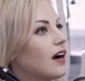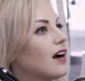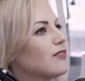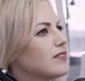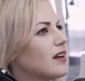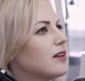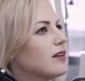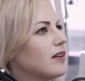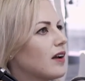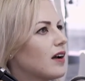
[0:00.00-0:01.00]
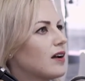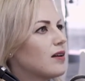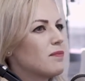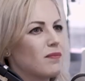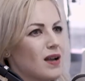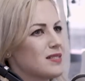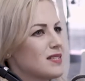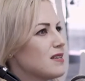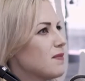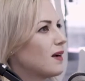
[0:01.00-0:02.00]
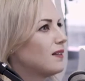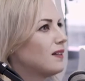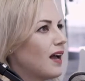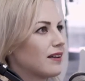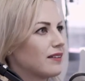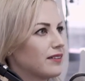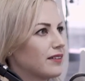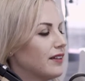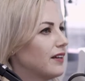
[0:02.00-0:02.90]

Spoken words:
I've done mass email and